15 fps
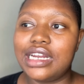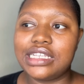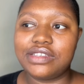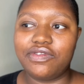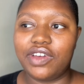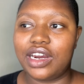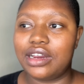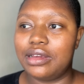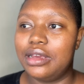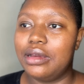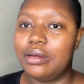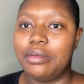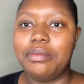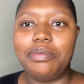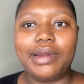is
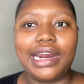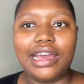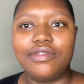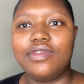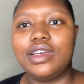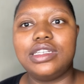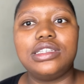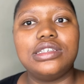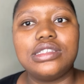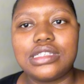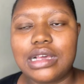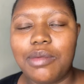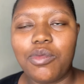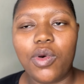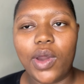very private in
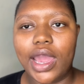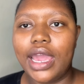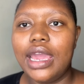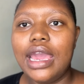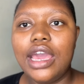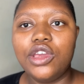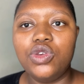some way,